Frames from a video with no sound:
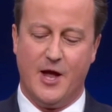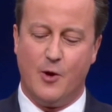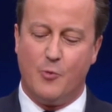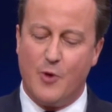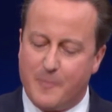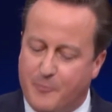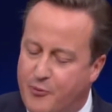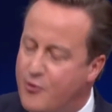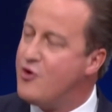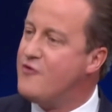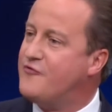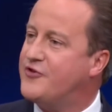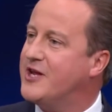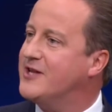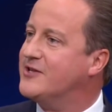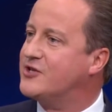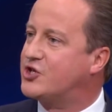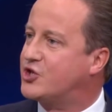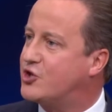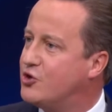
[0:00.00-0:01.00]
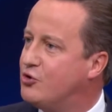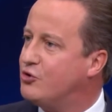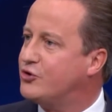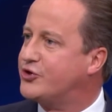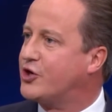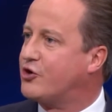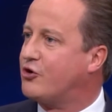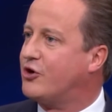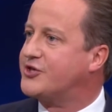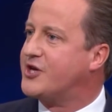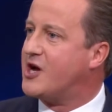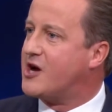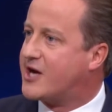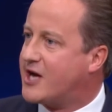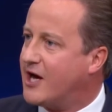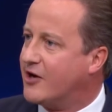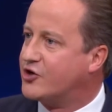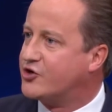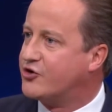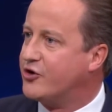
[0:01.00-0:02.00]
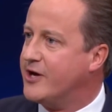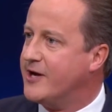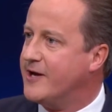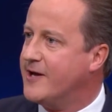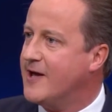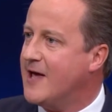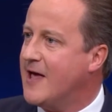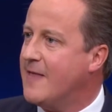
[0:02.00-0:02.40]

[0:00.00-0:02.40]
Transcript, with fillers: We proved it in schools across our country